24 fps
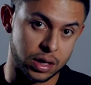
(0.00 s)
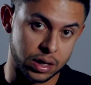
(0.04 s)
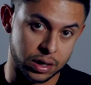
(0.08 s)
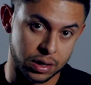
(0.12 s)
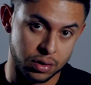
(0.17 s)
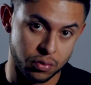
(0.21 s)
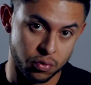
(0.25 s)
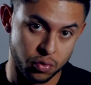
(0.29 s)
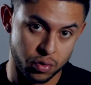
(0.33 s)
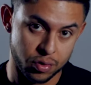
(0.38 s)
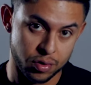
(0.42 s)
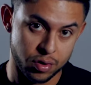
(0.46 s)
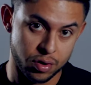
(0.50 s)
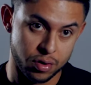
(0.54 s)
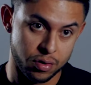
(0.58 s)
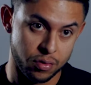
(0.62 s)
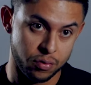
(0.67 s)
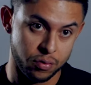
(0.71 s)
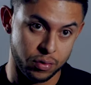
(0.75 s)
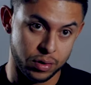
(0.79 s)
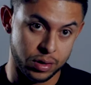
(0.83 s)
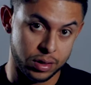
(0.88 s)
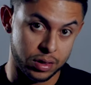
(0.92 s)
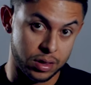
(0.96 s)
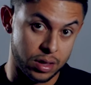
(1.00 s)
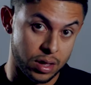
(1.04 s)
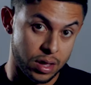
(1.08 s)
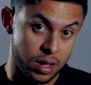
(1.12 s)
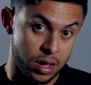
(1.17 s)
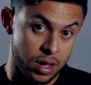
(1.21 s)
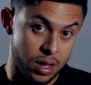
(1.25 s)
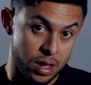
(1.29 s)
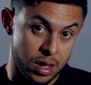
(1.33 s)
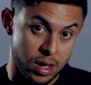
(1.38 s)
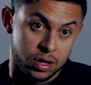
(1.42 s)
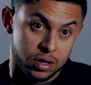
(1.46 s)
I can wear it with
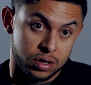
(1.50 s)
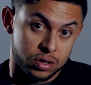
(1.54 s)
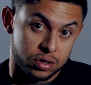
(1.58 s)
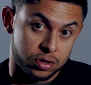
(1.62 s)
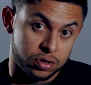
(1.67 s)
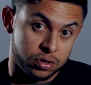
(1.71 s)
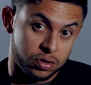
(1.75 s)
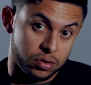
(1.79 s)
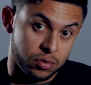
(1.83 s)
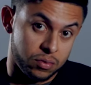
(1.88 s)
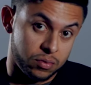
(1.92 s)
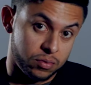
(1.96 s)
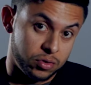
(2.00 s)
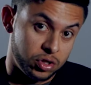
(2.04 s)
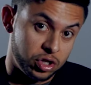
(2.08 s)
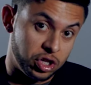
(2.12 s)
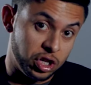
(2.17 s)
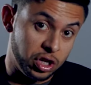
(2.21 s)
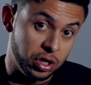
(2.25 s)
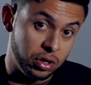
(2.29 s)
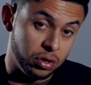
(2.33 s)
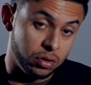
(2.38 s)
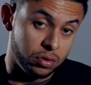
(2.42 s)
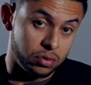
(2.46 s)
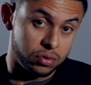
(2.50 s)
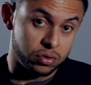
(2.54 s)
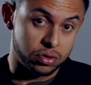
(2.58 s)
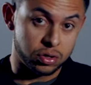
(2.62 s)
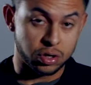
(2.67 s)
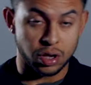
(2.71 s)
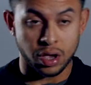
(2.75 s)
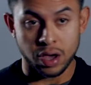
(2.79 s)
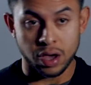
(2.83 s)
some chinos.